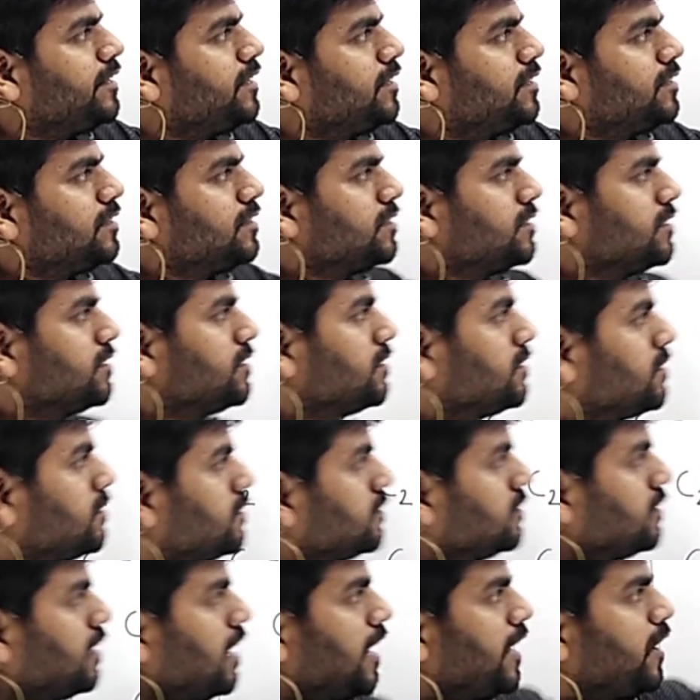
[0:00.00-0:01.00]
here?
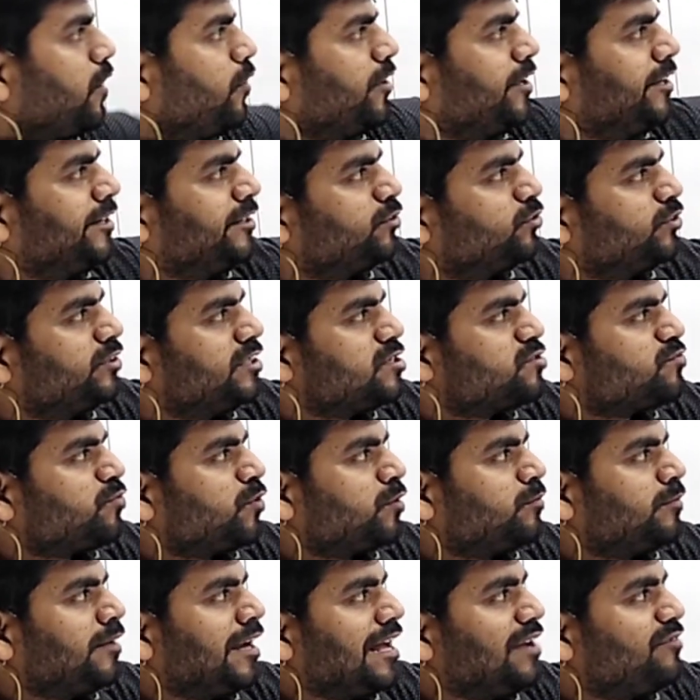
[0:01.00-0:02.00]
According to this
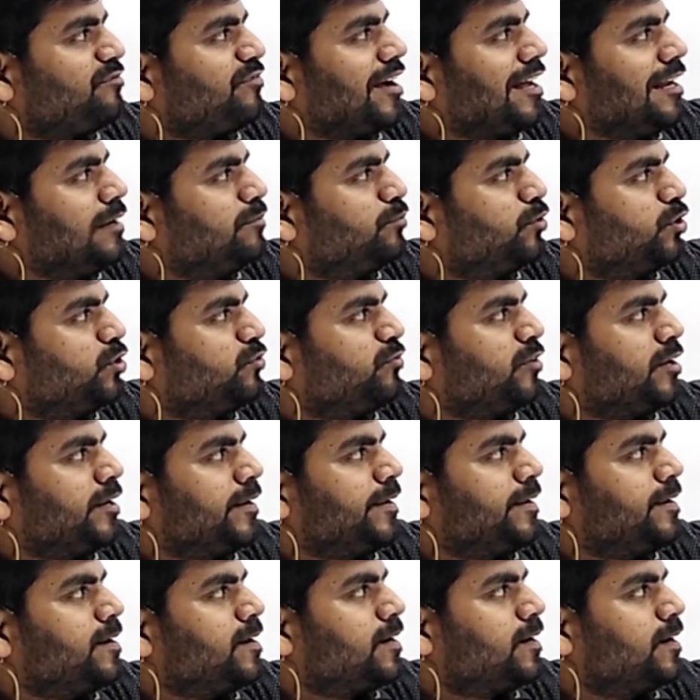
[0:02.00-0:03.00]
formula, if I put
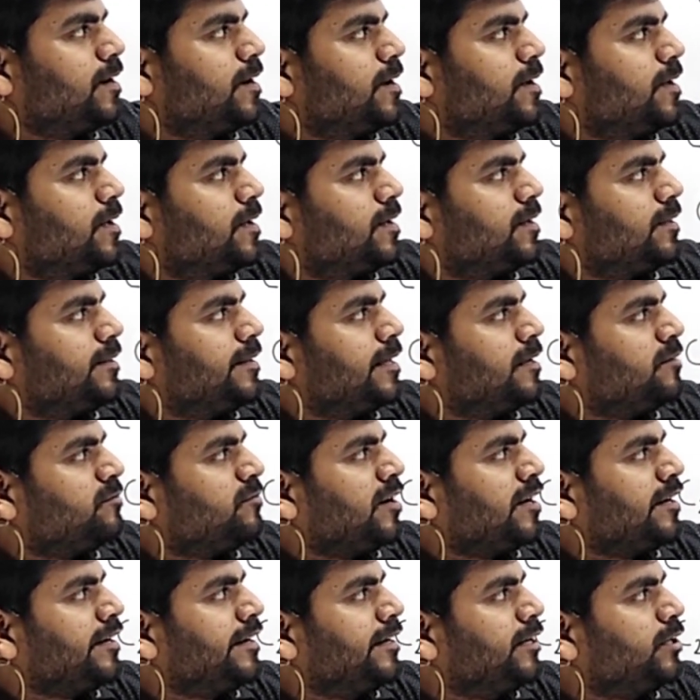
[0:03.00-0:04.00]
1 here, then 2
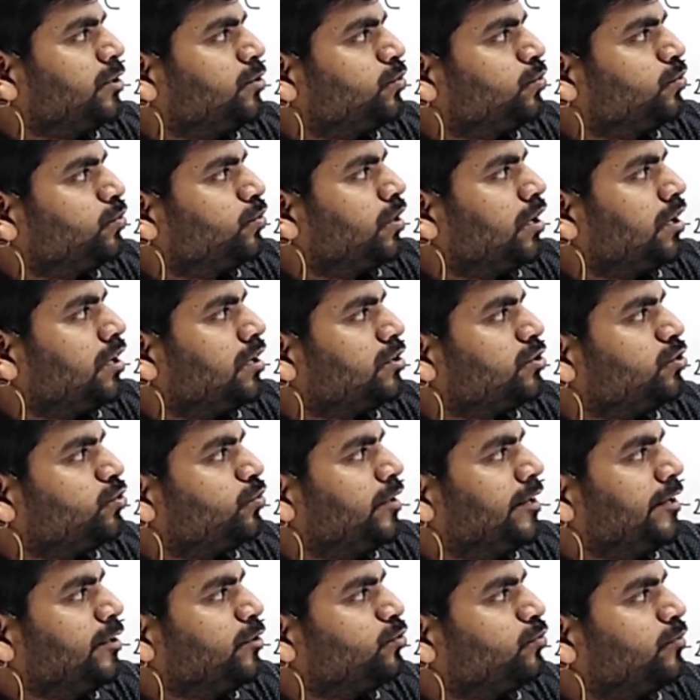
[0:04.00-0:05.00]

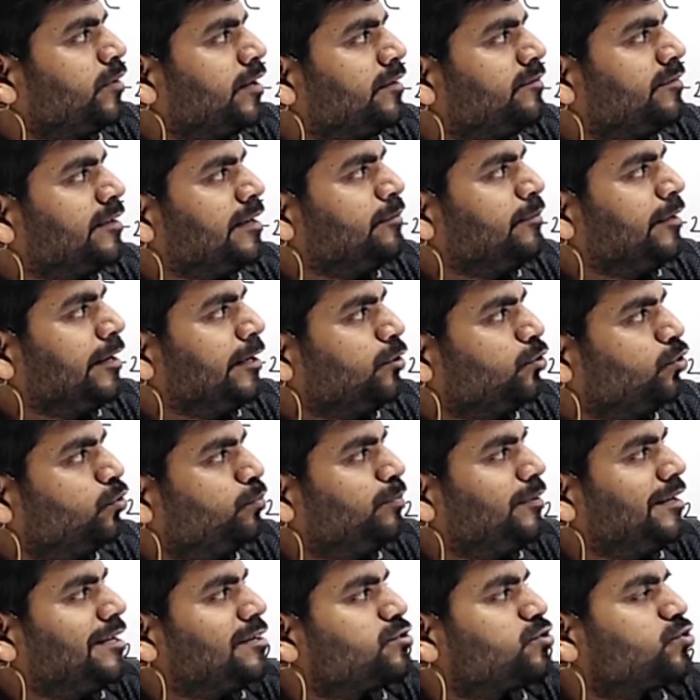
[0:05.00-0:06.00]
into 1 will be
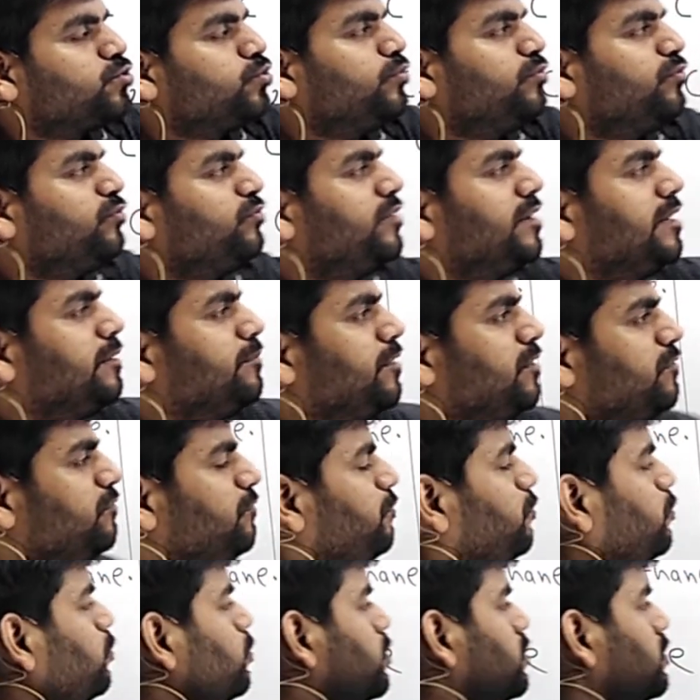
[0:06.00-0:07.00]
2 plus 2 will be
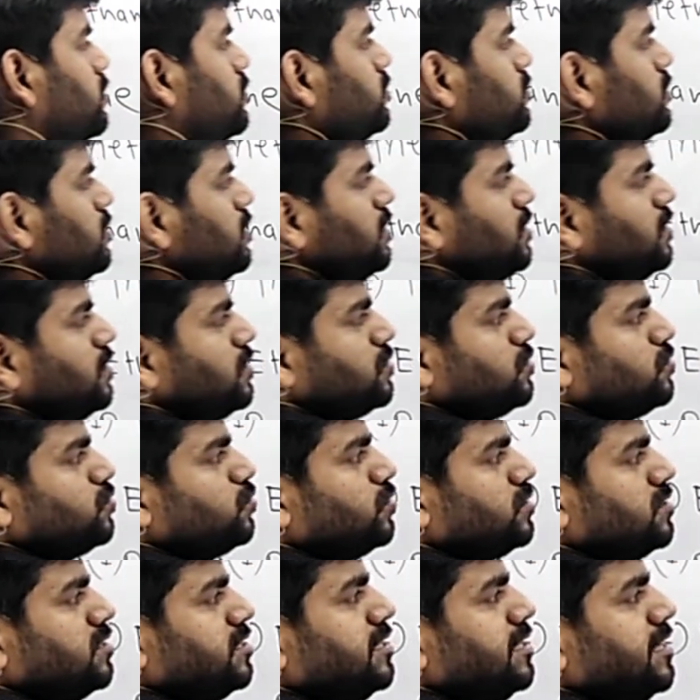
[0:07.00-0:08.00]
4.
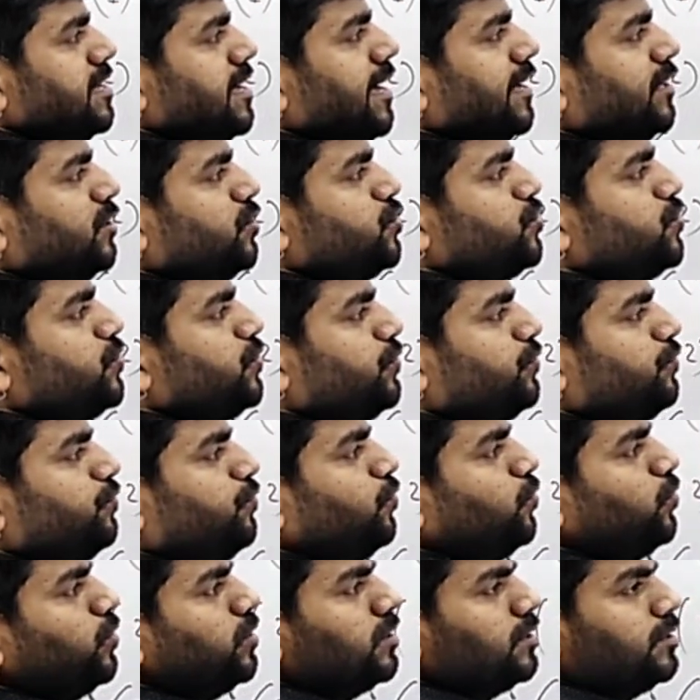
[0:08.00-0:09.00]
So
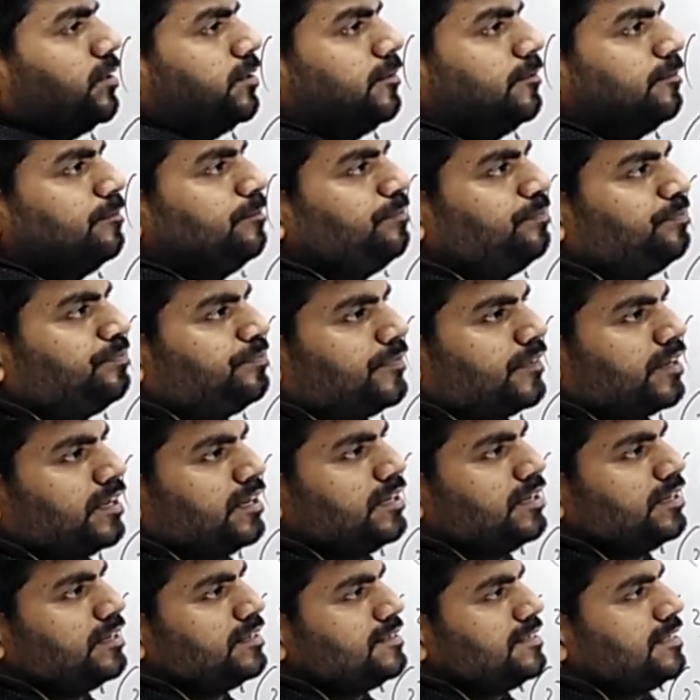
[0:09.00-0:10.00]
CH4.
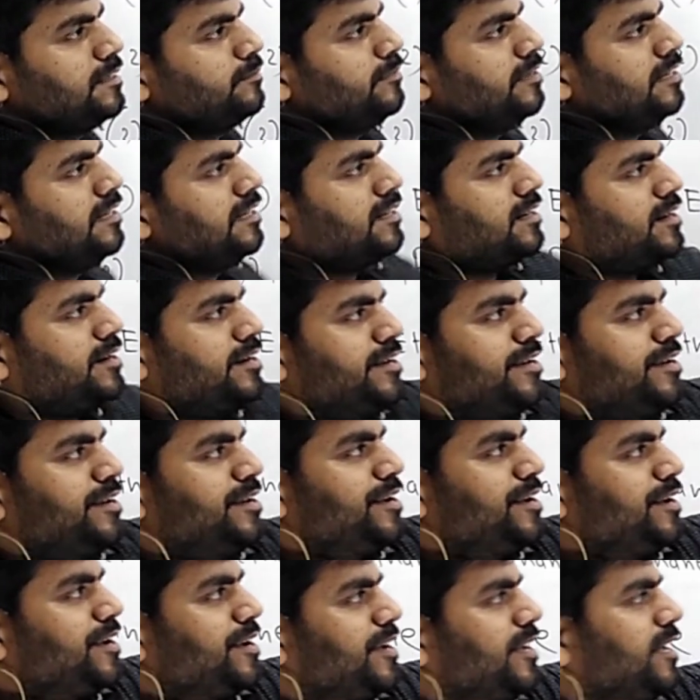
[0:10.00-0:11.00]

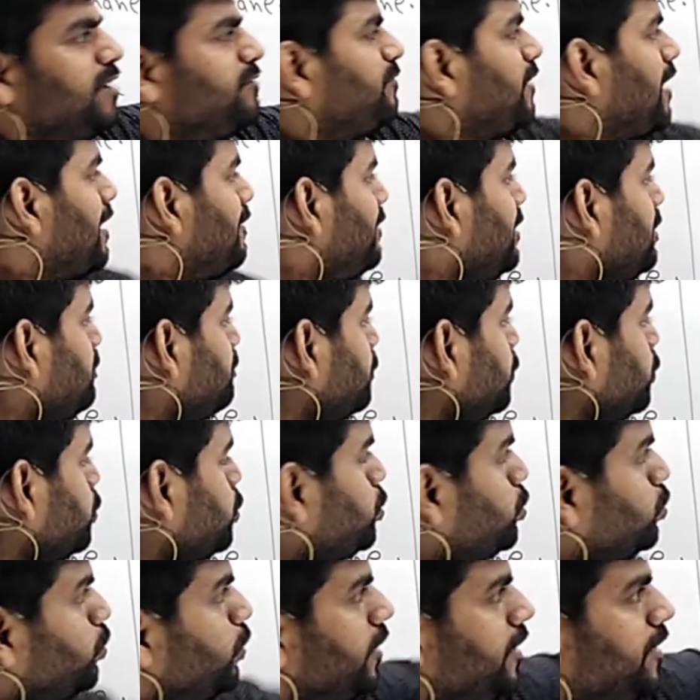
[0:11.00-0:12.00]
Similarly, if I will
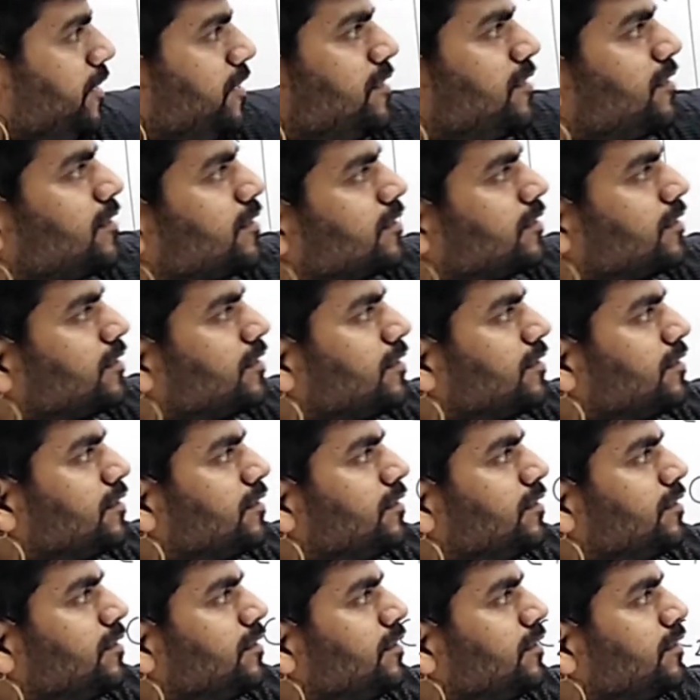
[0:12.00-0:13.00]
put 2 here,
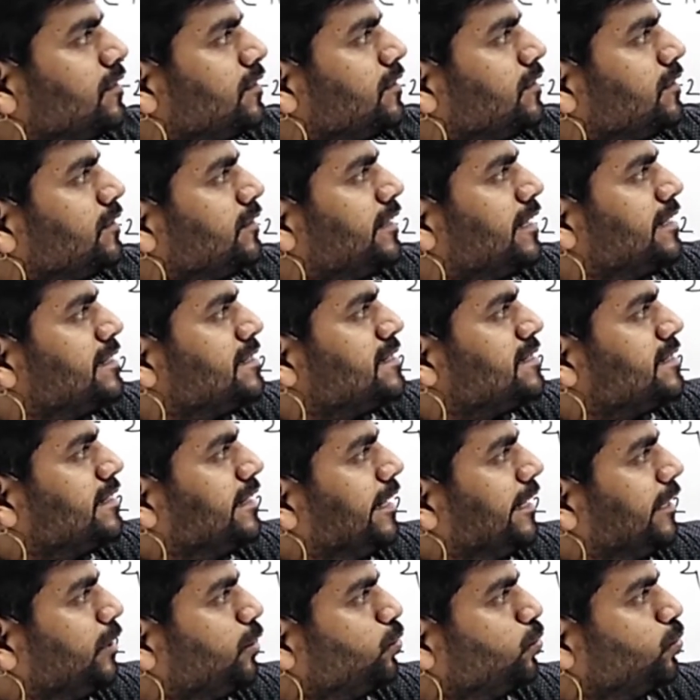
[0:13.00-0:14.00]
then
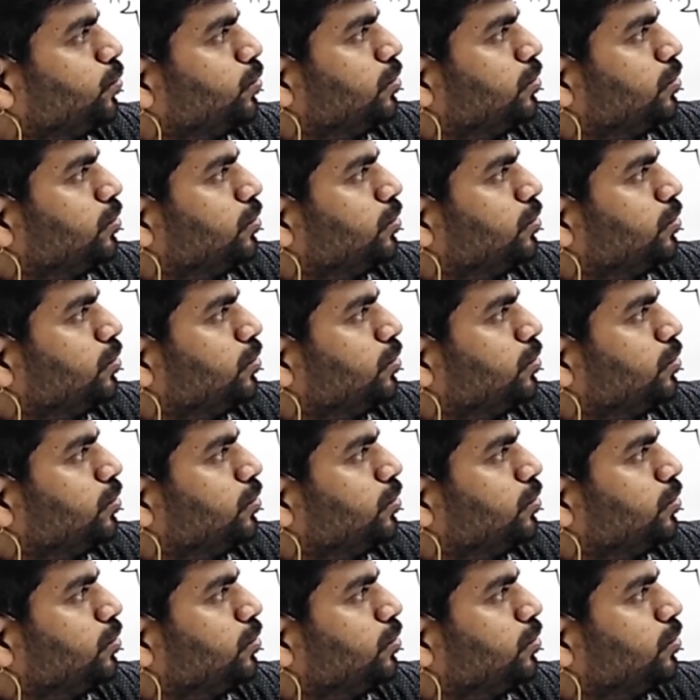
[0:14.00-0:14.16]
C2,